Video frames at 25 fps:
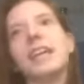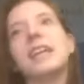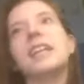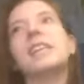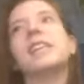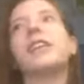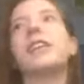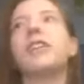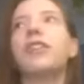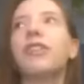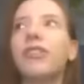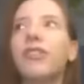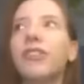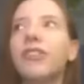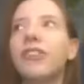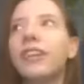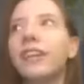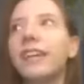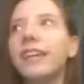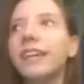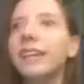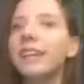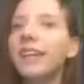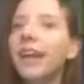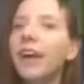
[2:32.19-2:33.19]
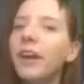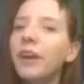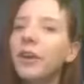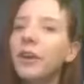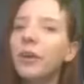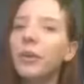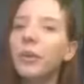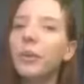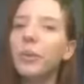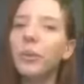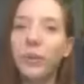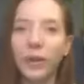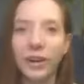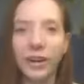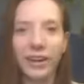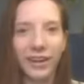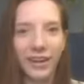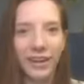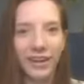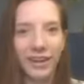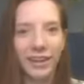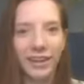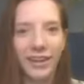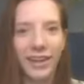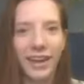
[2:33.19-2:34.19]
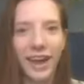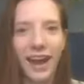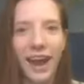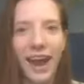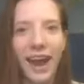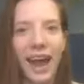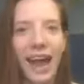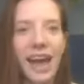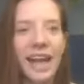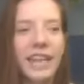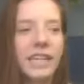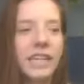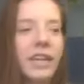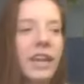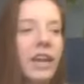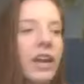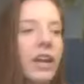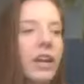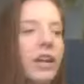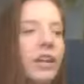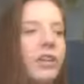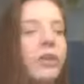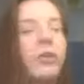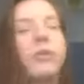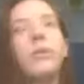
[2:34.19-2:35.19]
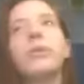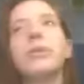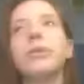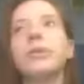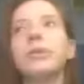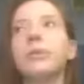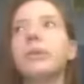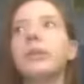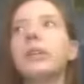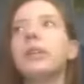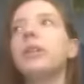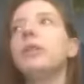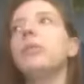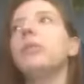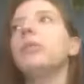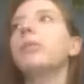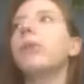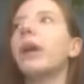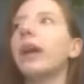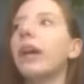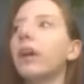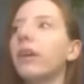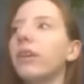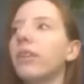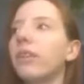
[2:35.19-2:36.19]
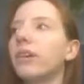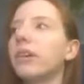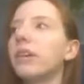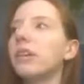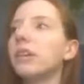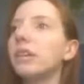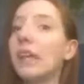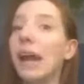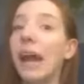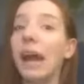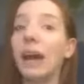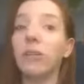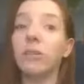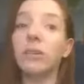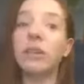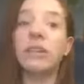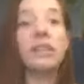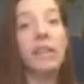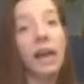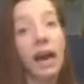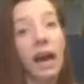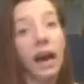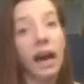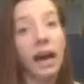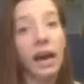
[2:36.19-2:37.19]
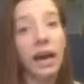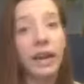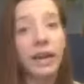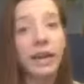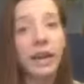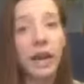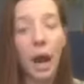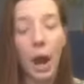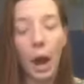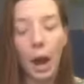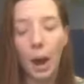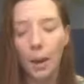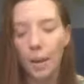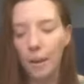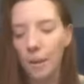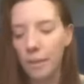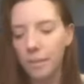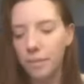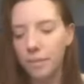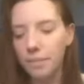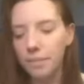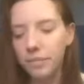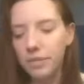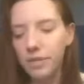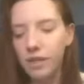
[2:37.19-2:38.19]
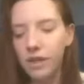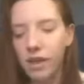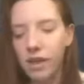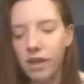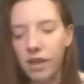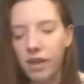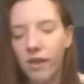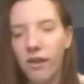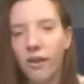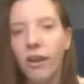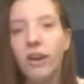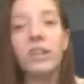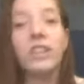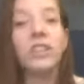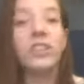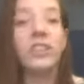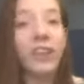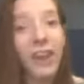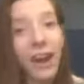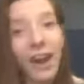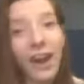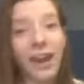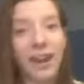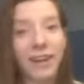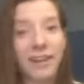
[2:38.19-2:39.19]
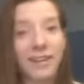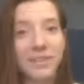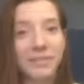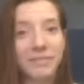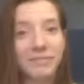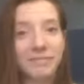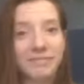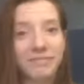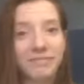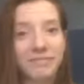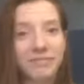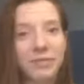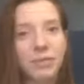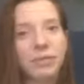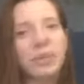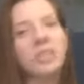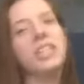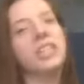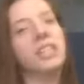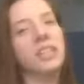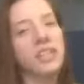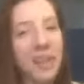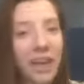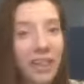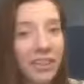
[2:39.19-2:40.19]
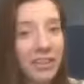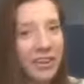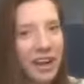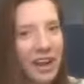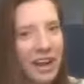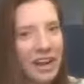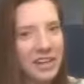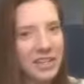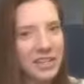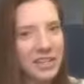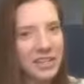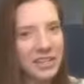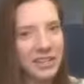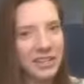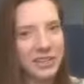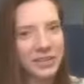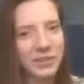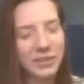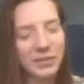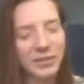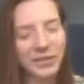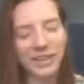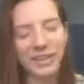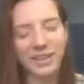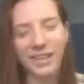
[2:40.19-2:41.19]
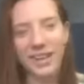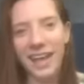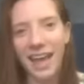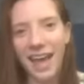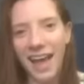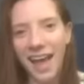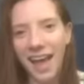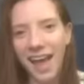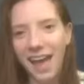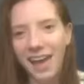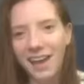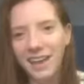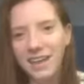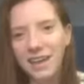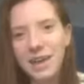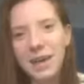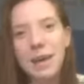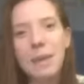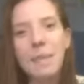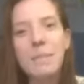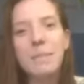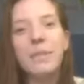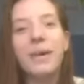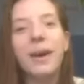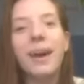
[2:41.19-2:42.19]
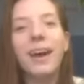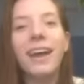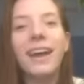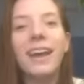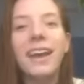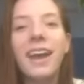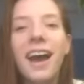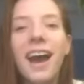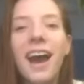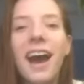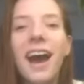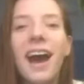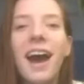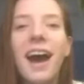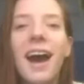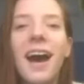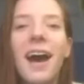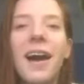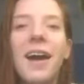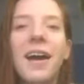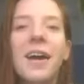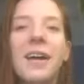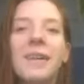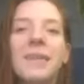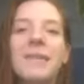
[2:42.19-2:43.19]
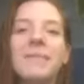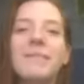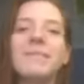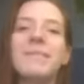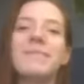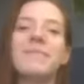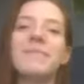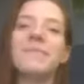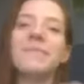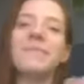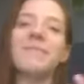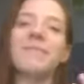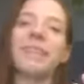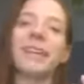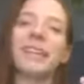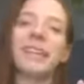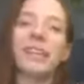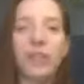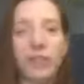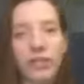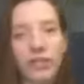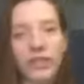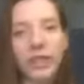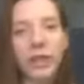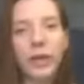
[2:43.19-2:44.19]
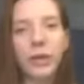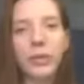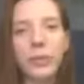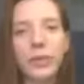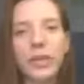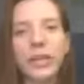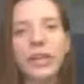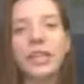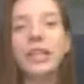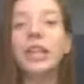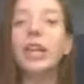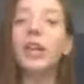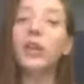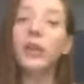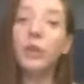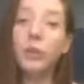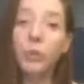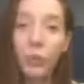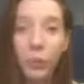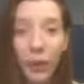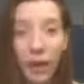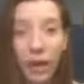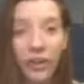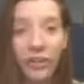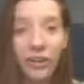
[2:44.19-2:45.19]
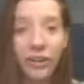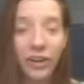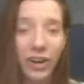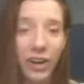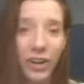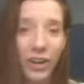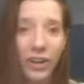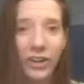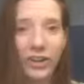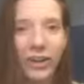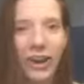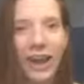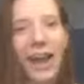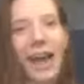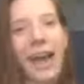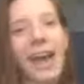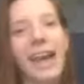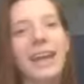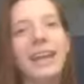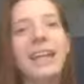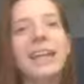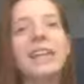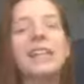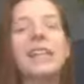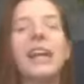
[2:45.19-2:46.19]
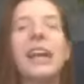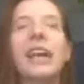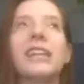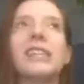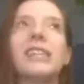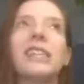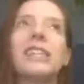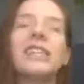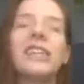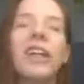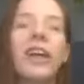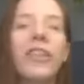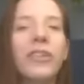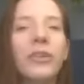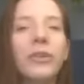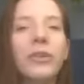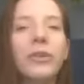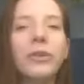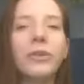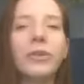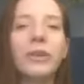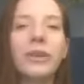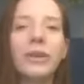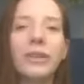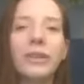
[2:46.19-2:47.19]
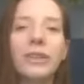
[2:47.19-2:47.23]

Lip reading: is a 3-letter word, and usually you wear this outside on your head, which is another H word, head. But it's a 3-letter word. You wear it on your head. It's another